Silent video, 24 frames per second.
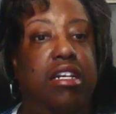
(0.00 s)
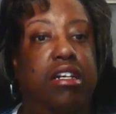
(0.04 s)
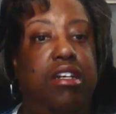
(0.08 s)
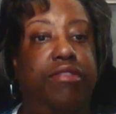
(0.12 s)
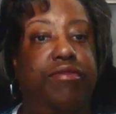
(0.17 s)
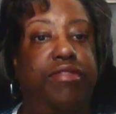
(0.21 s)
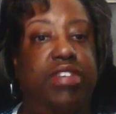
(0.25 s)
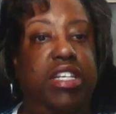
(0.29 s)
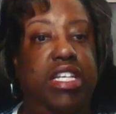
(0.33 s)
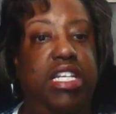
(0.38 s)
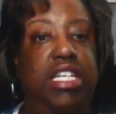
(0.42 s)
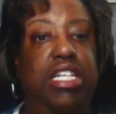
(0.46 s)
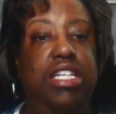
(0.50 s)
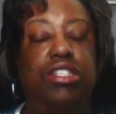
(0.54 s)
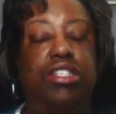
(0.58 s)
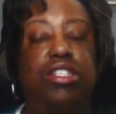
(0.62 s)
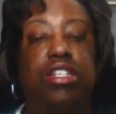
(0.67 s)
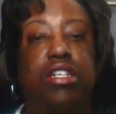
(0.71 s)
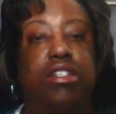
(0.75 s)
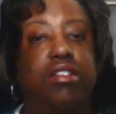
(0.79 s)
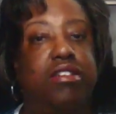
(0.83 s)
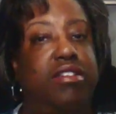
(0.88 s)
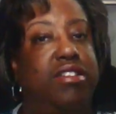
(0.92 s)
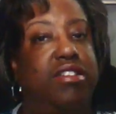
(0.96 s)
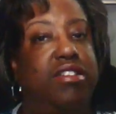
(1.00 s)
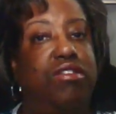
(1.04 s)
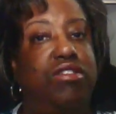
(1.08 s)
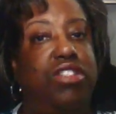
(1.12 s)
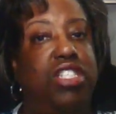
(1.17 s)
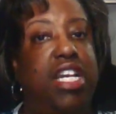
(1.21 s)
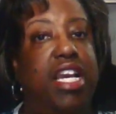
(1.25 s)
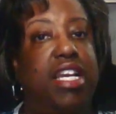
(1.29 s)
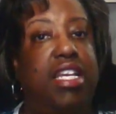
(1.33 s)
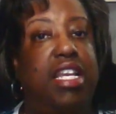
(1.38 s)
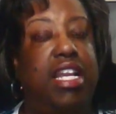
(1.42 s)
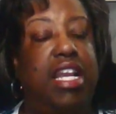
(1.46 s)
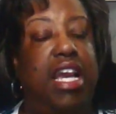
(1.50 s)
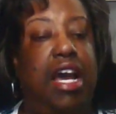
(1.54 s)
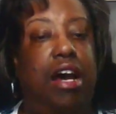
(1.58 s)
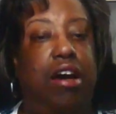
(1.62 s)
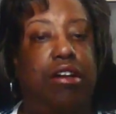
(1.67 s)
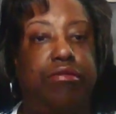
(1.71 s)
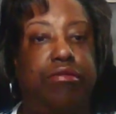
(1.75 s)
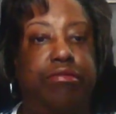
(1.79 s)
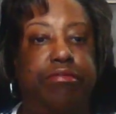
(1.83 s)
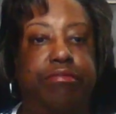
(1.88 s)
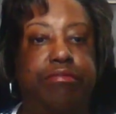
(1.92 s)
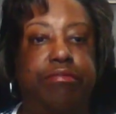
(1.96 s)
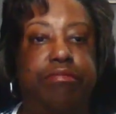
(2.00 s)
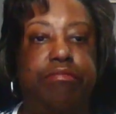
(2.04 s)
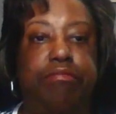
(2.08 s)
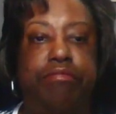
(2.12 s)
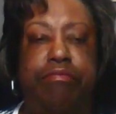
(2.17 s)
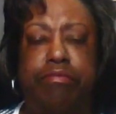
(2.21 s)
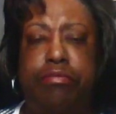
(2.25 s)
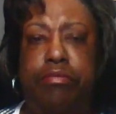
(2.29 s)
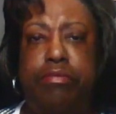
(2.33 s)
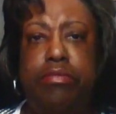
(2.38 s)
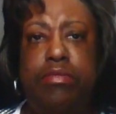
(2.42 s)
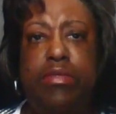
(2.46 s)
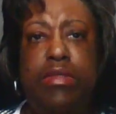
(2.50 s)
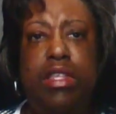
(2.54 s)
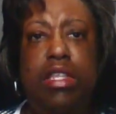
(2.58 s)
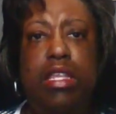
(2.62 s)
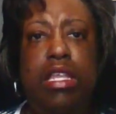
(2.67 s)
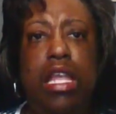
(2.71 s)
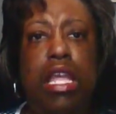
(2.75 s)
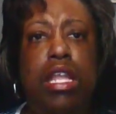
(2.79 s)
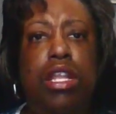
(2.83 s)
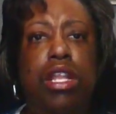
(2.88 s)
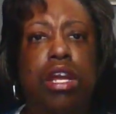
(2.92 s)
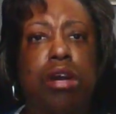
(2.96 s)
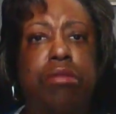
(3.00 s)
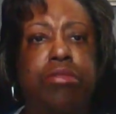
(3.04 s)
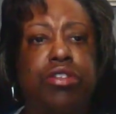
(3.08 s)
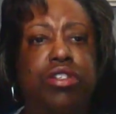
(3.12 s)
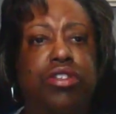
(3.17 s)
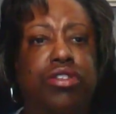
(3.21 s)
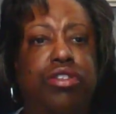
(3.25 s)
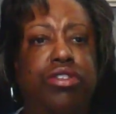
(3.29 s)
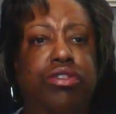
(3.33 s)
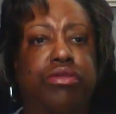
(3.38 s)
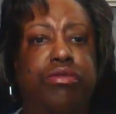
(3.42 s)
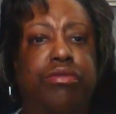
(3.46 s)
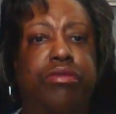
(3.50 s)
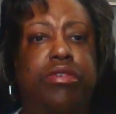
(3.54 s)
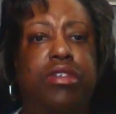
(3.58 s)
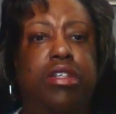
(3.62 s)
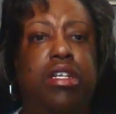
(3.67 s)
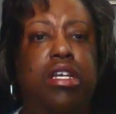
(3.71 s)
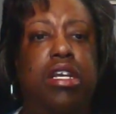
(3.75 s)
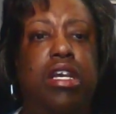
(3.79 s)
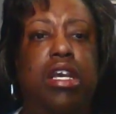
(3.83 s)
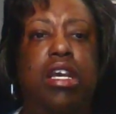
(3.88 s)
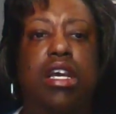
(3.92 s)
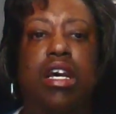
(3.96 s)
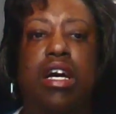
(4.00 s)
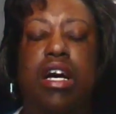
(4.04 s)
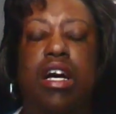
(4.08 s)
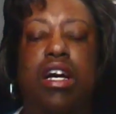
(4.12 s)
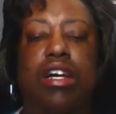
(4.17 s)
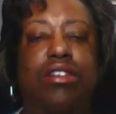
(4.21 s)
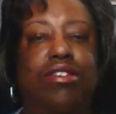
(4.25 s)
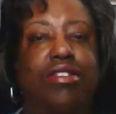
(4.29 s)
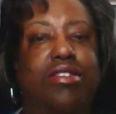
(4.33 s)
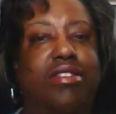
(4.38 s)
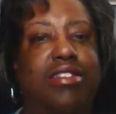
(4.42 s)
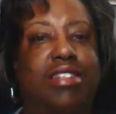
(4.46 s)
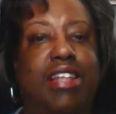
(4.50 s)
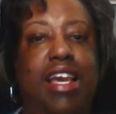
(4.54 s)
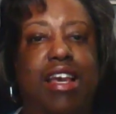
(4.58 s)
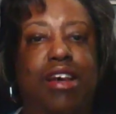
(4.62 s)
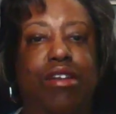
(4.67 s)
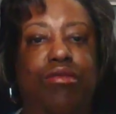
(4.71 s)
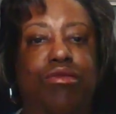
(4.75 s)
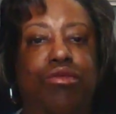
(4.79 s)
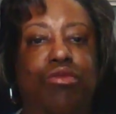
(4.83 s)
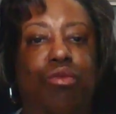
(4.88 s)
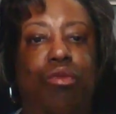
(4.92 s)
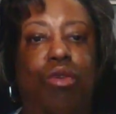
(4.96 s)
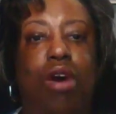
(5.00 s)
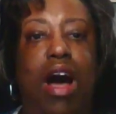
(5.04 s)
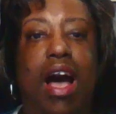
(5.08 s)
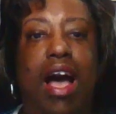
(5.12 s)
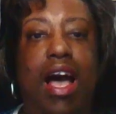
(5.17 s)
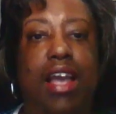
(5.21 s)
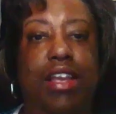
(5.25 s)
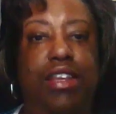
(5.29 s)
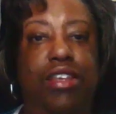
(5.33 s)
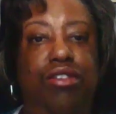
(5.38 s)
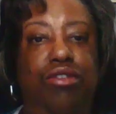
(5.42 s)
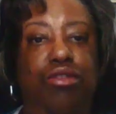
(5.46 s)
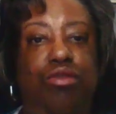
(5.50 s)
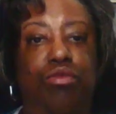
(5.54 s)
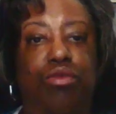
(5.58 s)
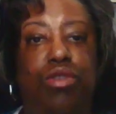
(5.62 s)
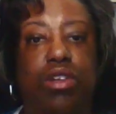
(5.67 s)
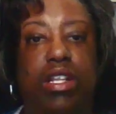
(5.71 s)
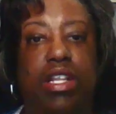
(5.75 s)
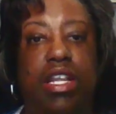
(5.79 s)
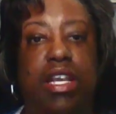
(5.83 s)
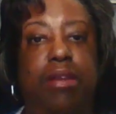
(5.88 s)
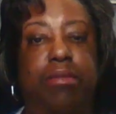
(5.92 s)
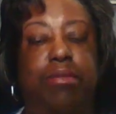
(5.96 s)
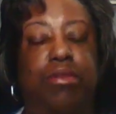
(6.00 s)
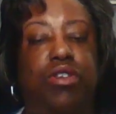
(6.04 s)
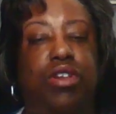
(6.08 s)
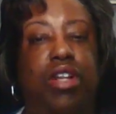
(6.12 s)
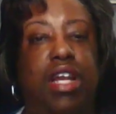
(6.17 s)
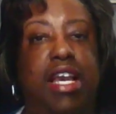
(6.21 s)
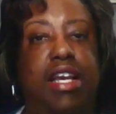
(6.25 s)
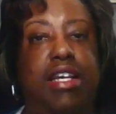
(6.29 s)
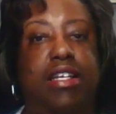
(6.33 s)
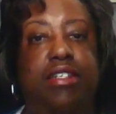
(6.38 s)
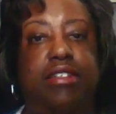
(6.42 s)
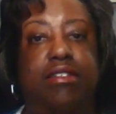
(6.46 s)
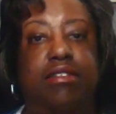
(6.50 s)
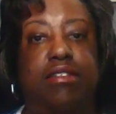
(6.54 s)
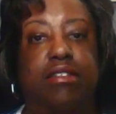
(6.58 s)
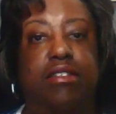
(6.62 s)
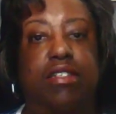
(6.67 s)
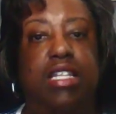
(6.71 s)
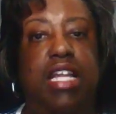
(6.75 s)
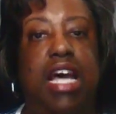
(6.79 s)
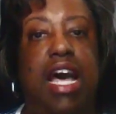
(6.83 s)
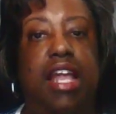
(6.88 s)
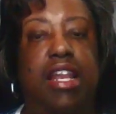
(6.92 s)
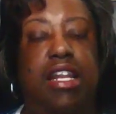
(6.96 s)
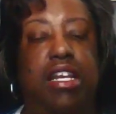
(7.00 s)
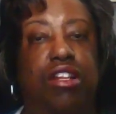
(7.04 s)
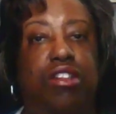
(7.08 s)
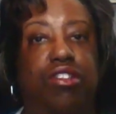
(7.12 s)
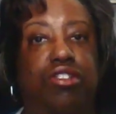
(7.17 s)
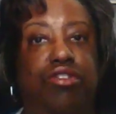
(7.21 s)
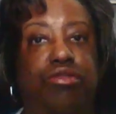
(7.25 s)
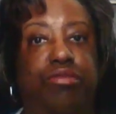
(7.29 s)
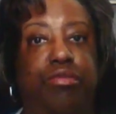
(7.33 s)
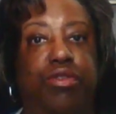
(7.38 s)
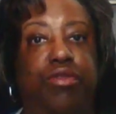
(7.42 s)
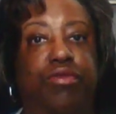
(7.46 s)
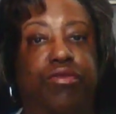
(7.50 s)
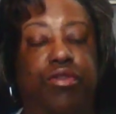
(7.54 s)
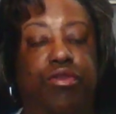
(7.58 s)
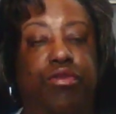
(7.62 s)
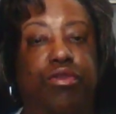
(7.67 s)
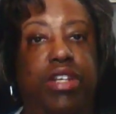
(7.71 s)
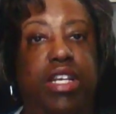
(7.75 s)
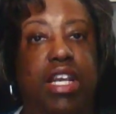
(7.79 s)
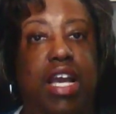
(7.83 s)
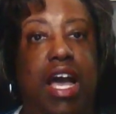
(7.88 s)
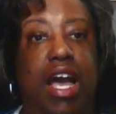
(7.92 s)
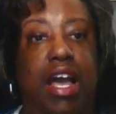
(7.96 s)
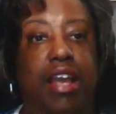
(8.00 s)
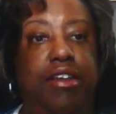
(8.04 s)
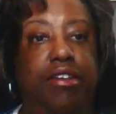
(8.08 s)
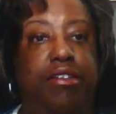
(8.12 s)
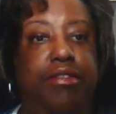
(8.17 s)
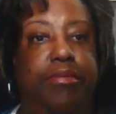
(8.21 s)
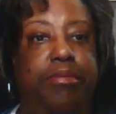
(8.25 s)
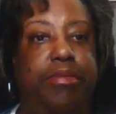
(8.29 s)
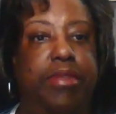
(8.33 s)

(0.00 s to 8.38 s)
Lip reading: of each, so check it out. Number 2, understand why you were labeled as not eligible for rehire.